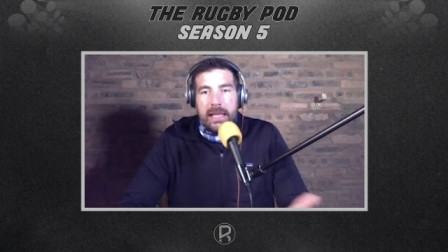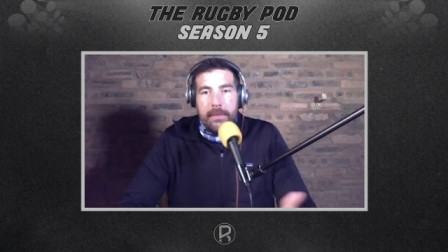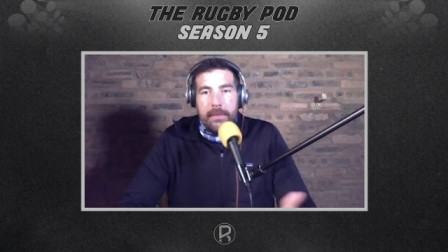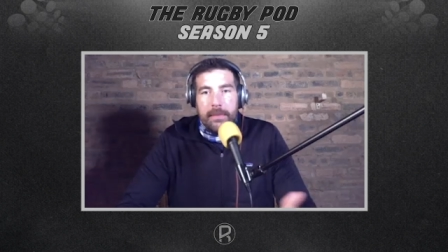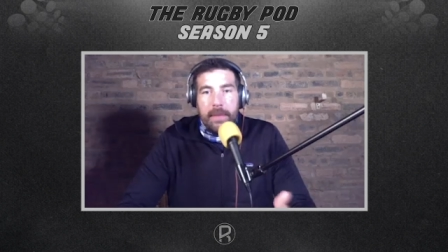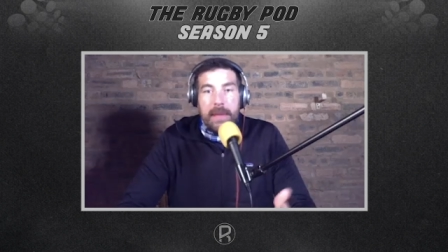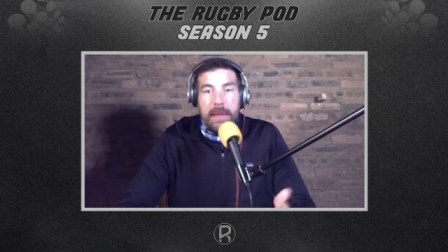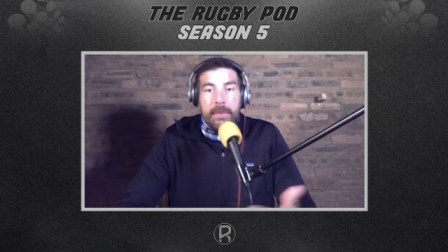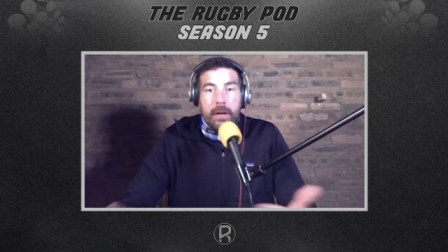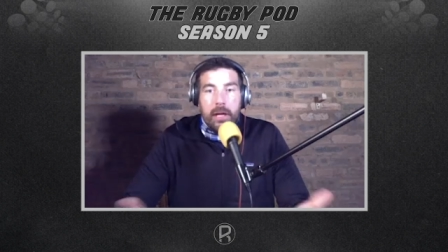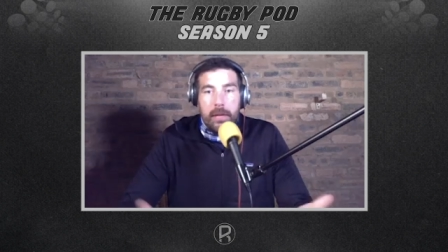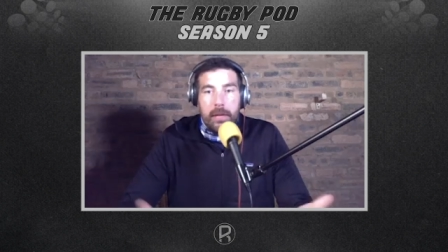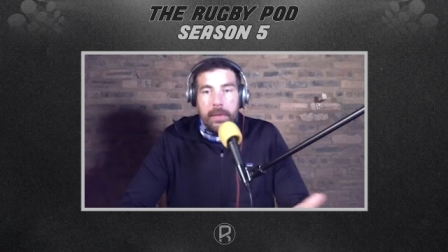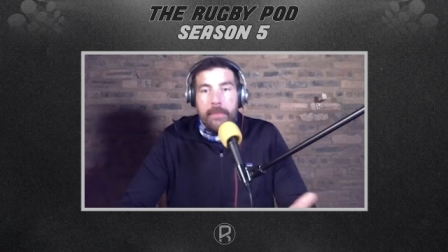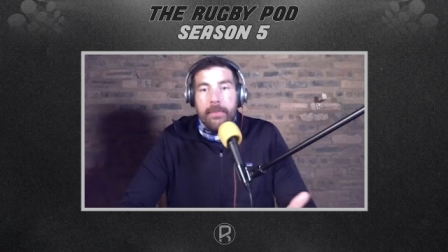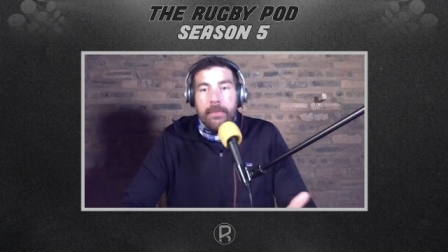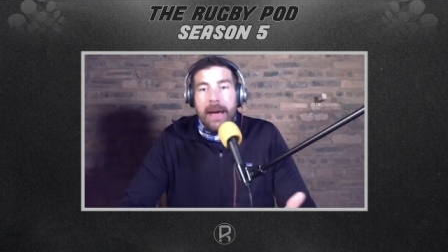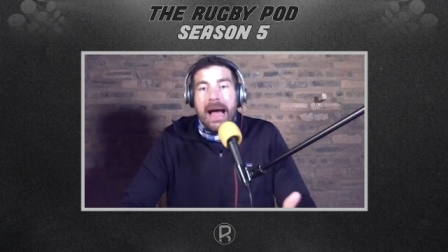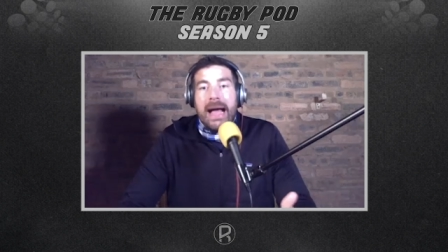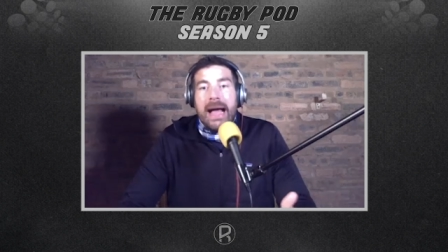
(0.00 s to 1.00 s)
and people are coming
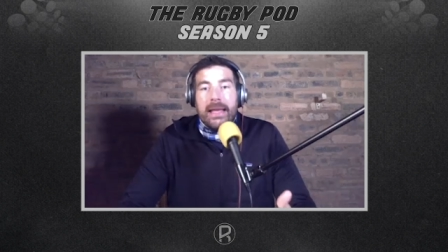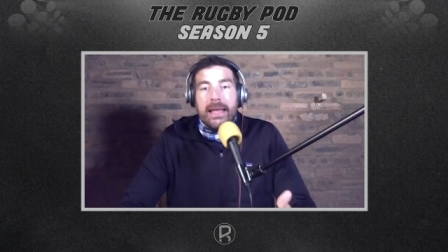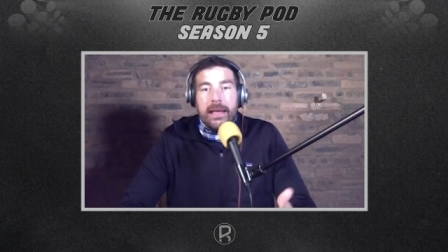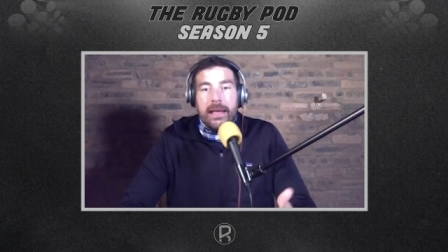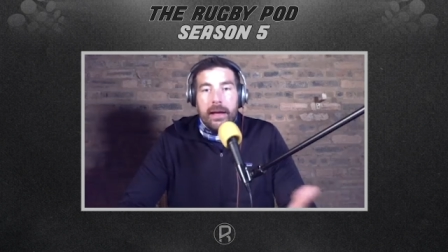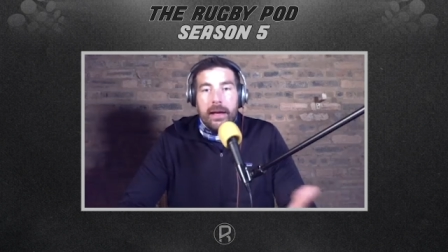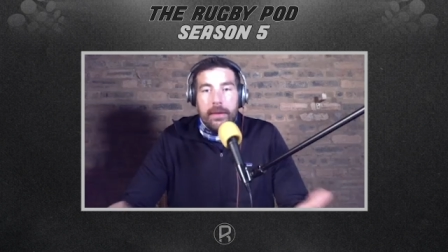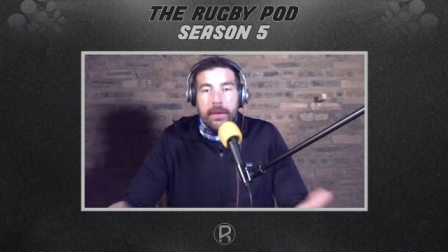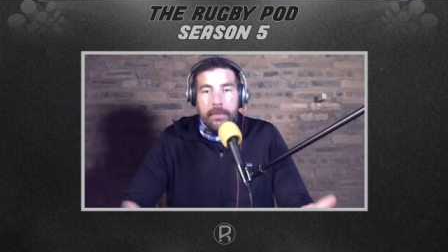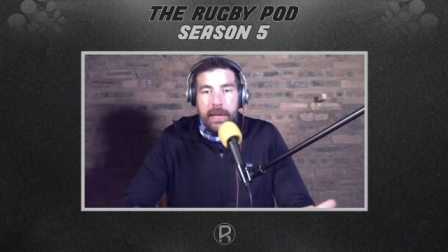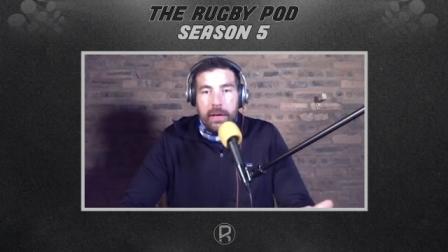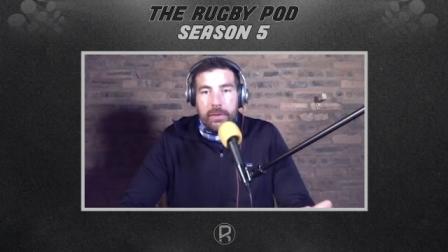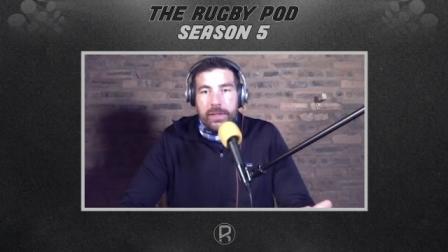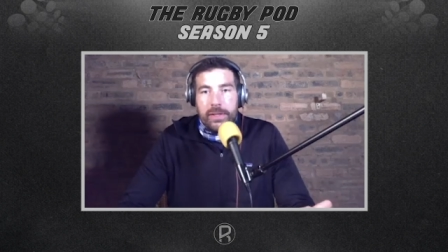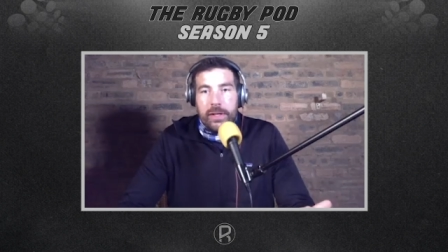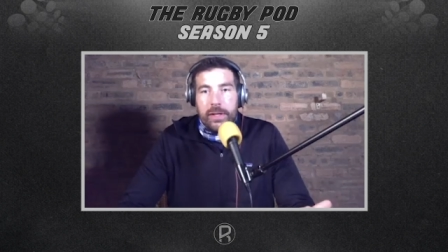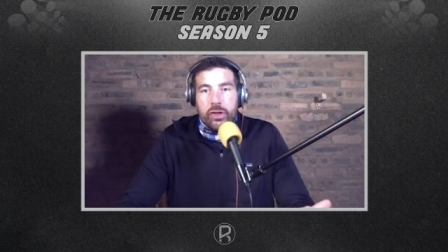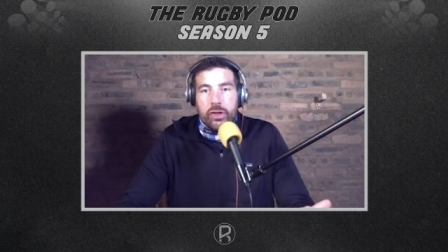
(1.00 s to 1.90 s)
back at me on social